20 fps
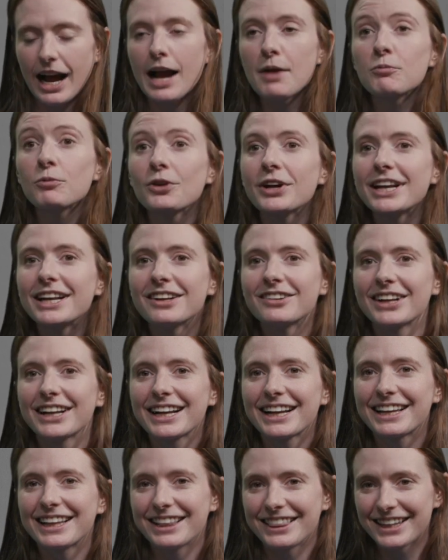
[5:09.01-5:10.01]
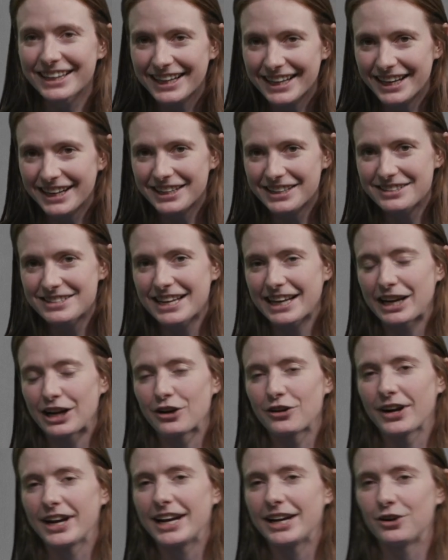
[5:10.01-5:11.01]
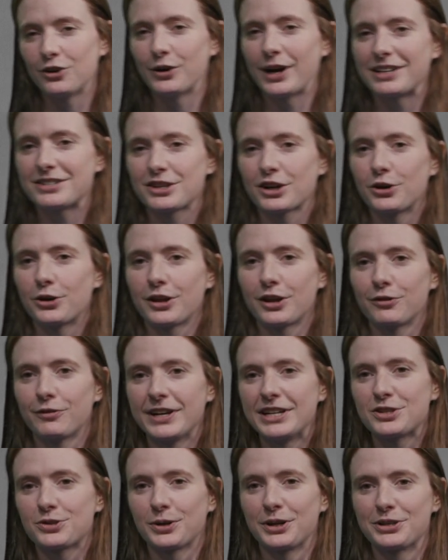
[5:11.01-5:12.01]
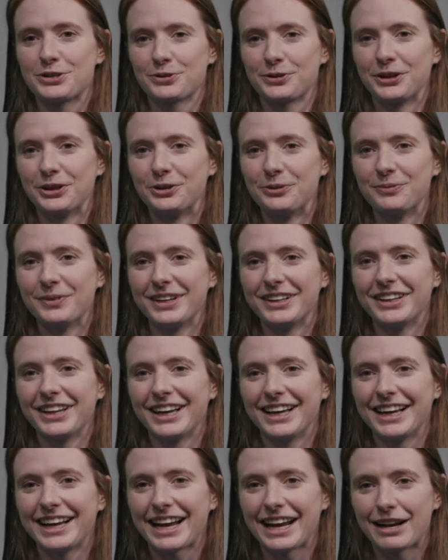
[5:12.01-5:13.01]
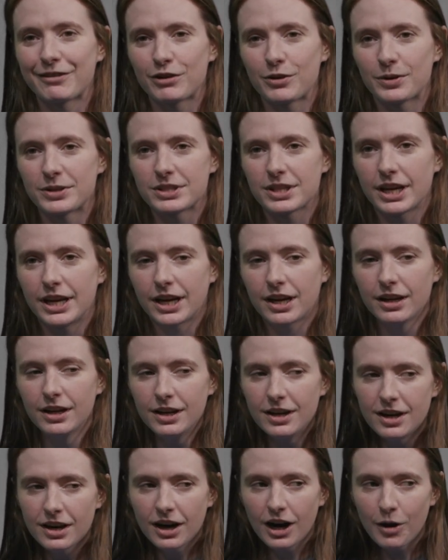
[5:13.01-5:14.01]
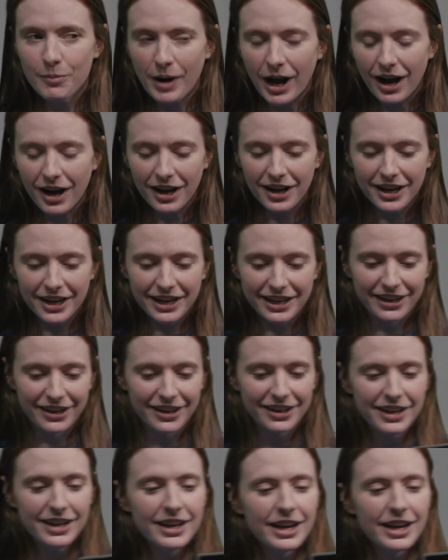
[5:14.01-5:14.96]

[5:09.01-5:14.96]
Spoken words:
I'm reading like the kid in second grade who has to go to the resource room, like, and everyone's like, come on.